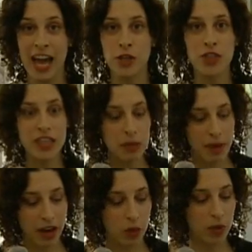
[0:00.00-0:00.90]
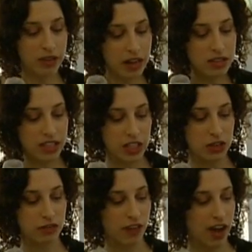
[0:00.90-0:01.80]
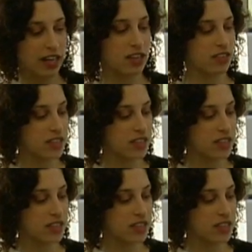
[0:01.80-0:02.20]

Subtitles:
And you think about it, where else can you find